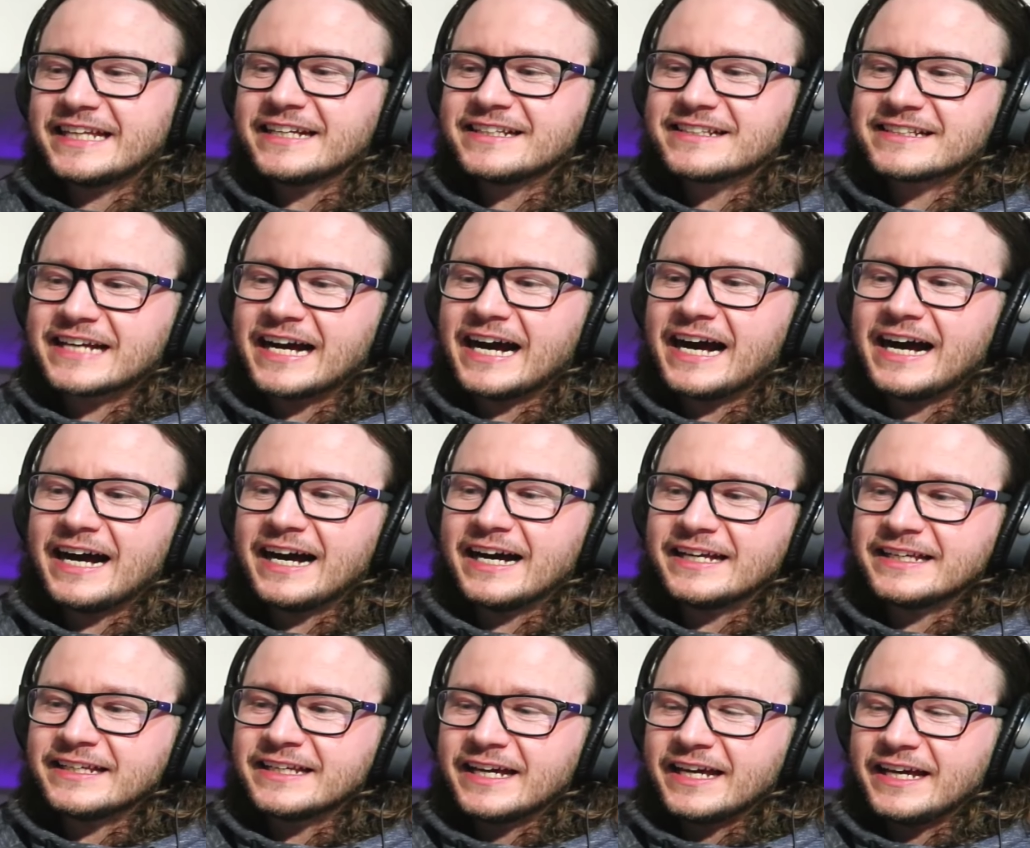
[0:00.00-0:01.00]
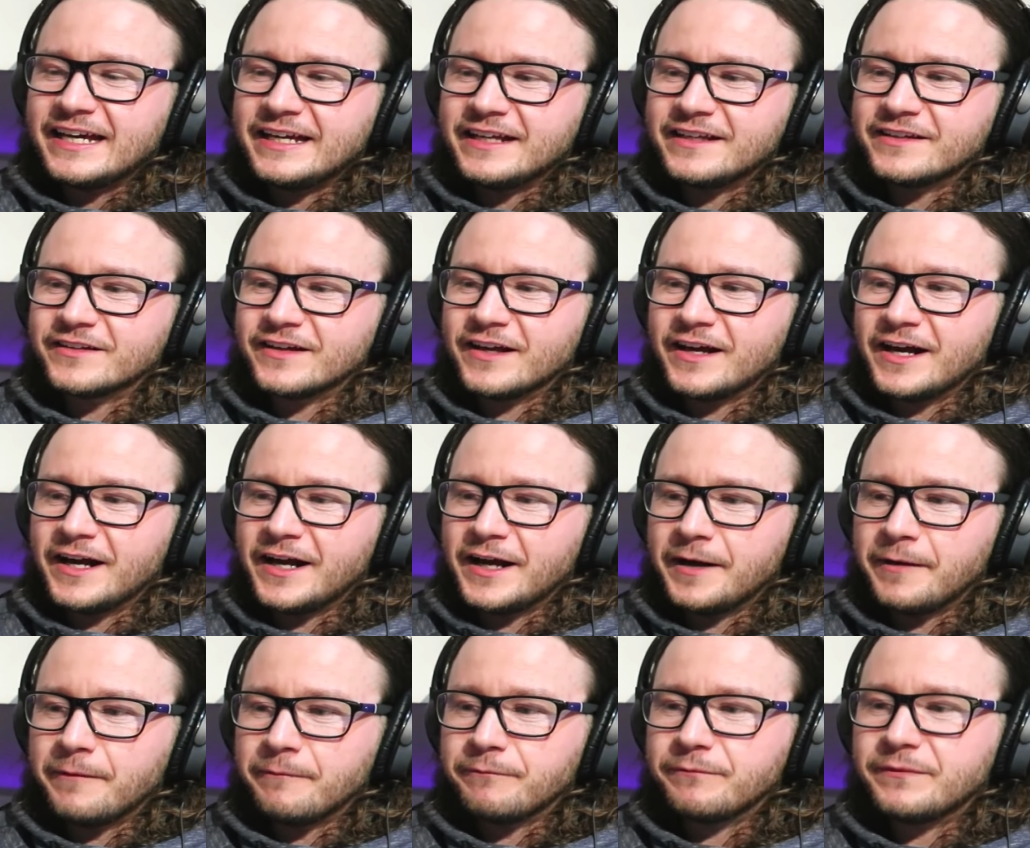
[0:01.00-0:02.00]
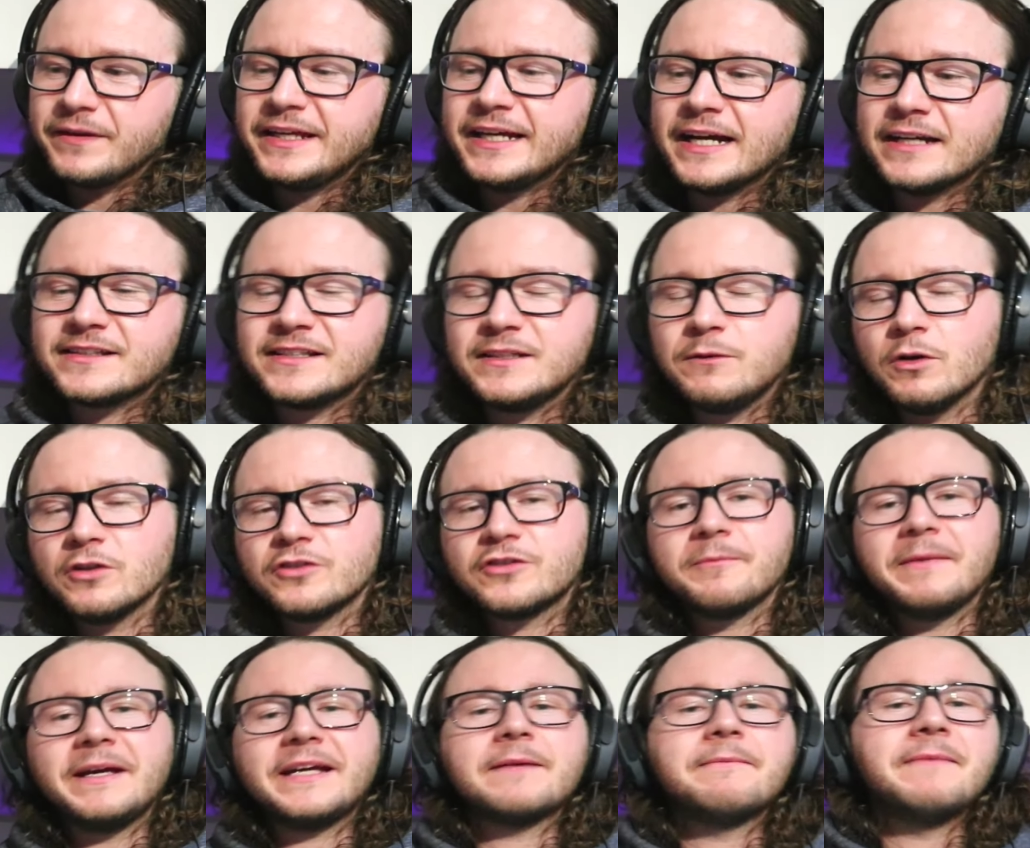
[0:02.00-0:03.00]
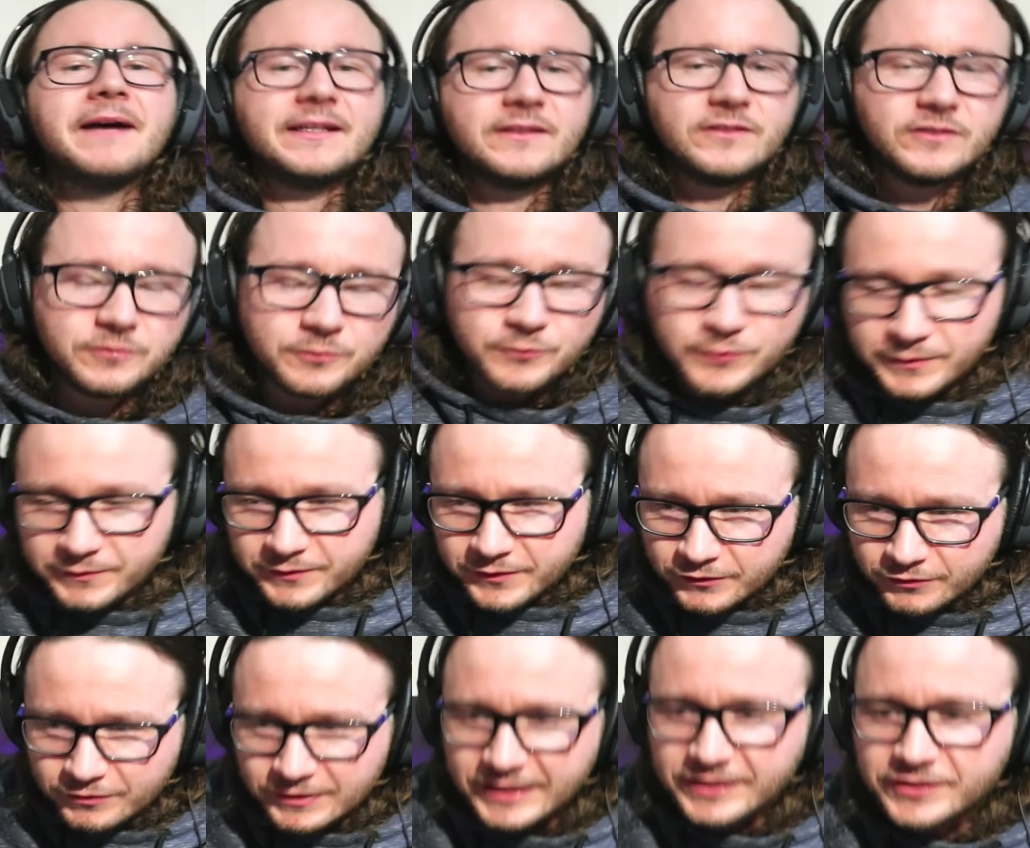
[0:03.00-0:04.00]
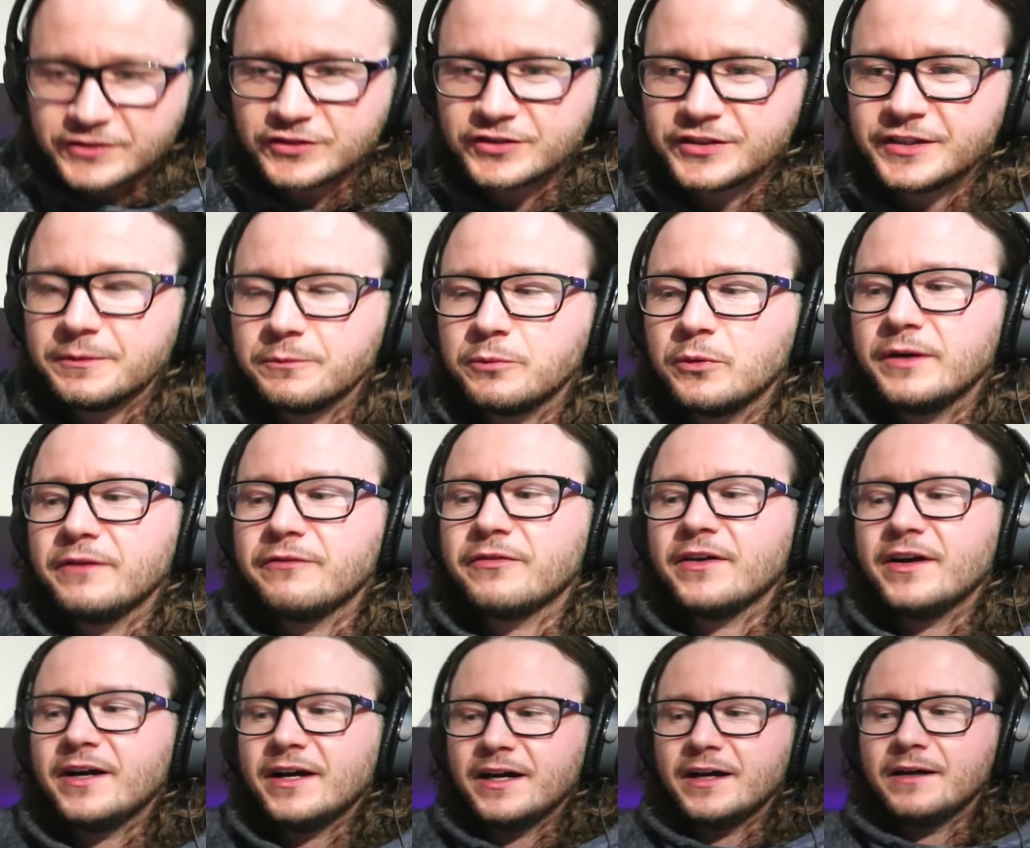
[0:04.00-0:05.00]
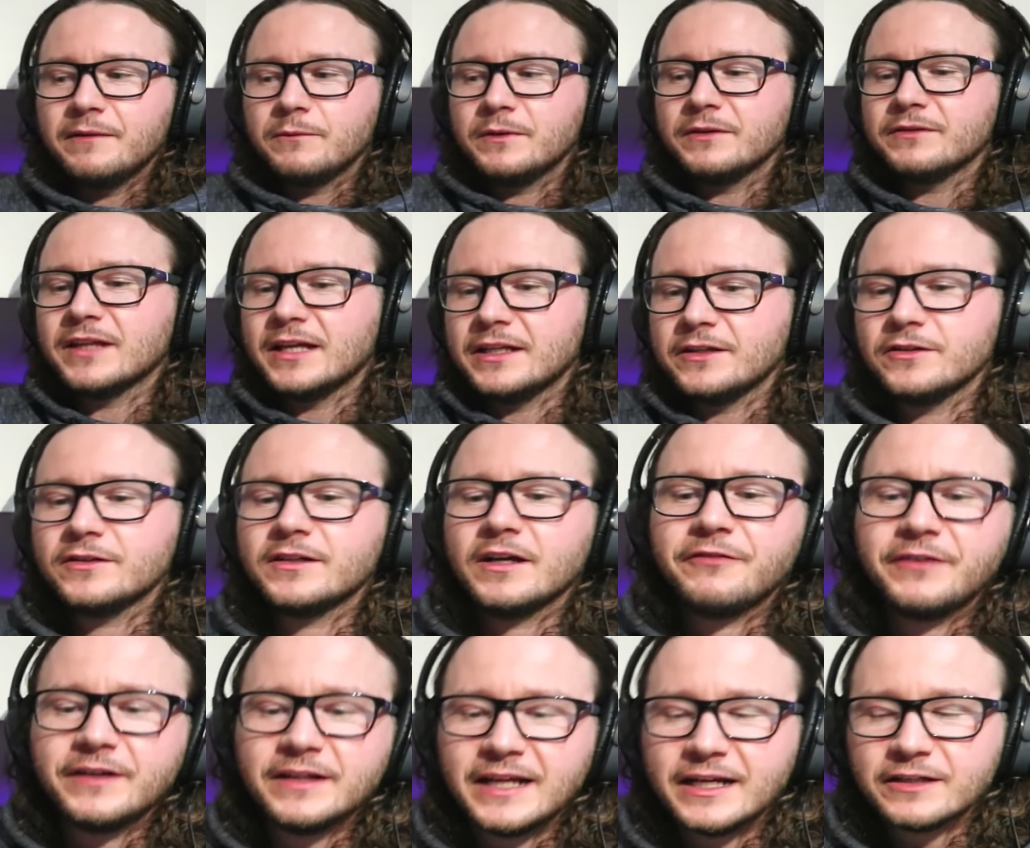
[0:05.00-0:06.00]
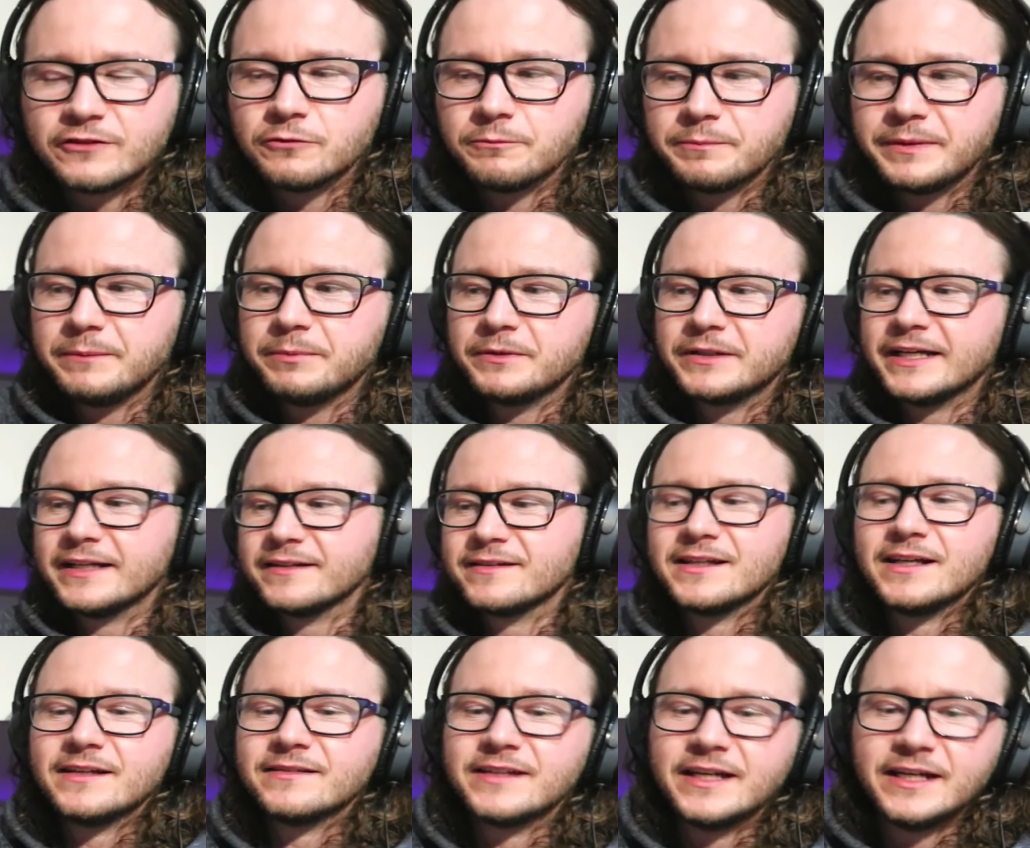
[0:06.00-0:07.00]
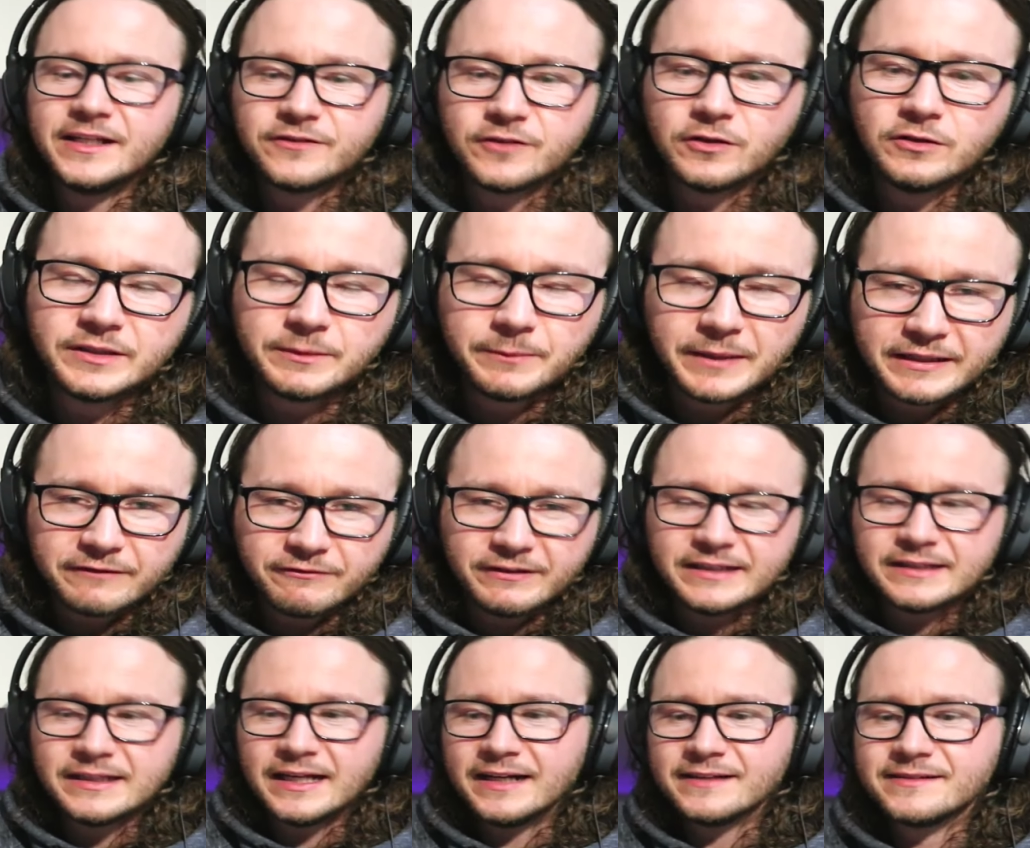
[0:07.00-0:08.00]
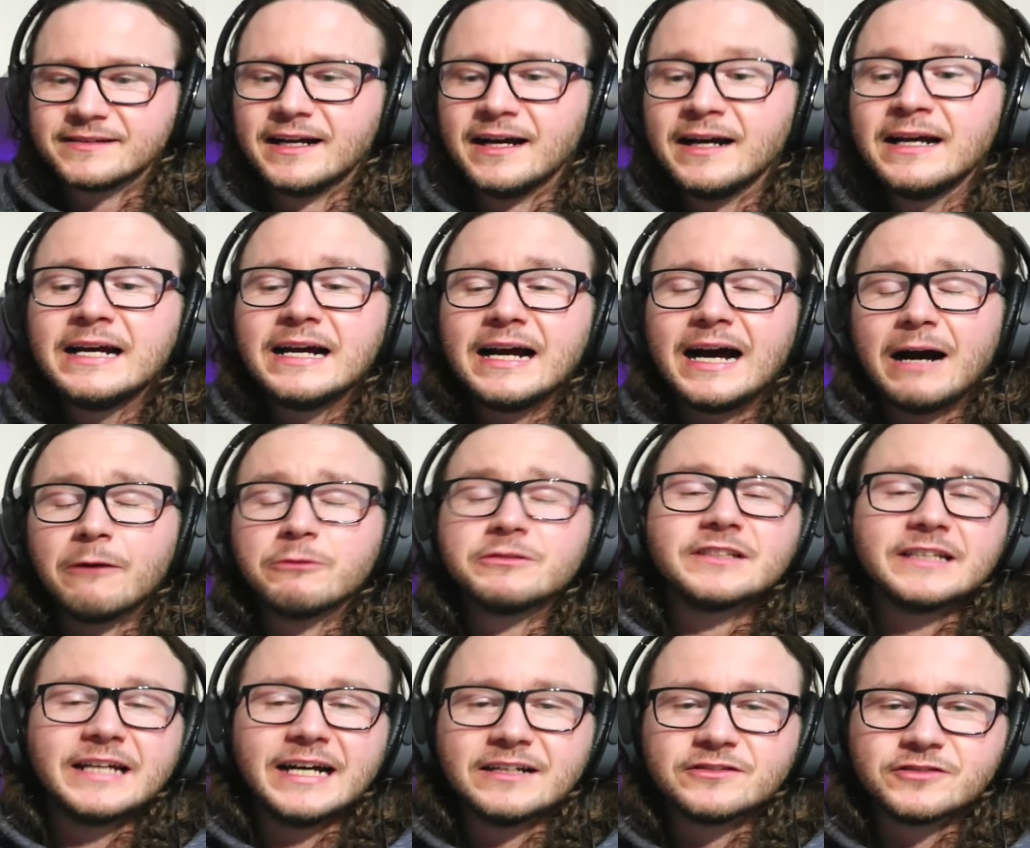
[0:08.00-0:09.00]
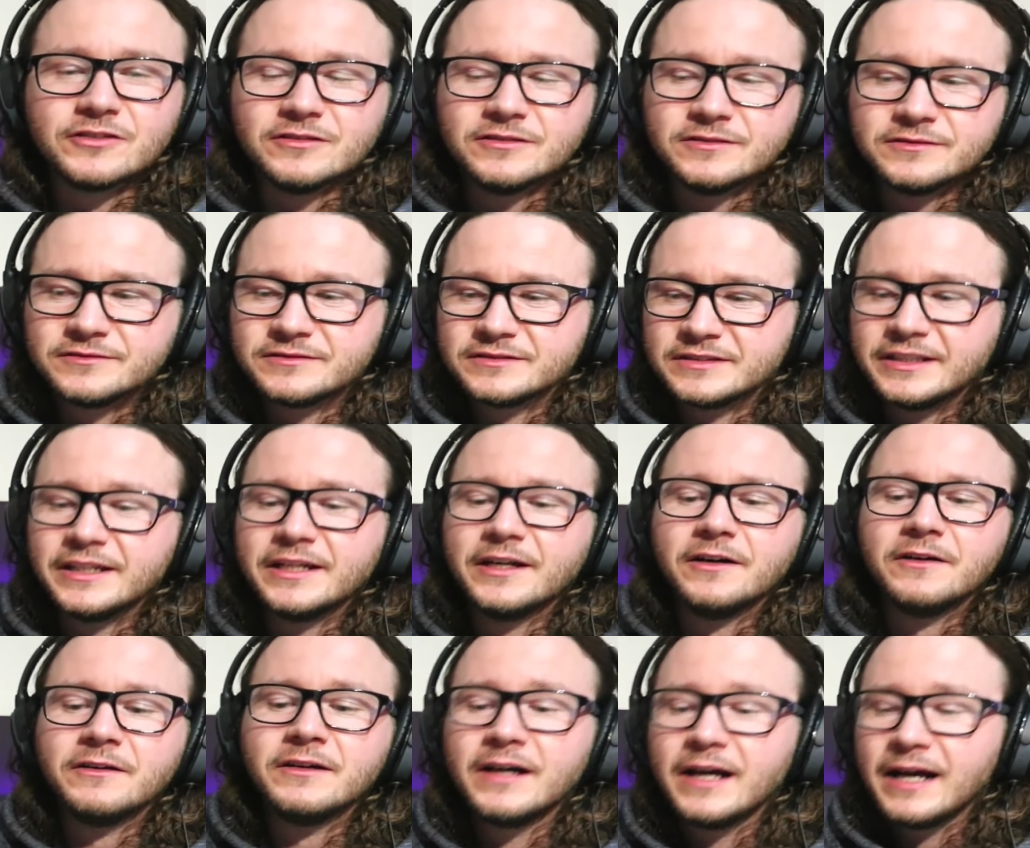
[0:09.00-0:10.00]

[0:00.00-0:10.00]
this guy is, he actually wants to make amends with his relationship with Leonard. I feel like some people get to that stage, don't they, where they realise that I was an arsehole. You know,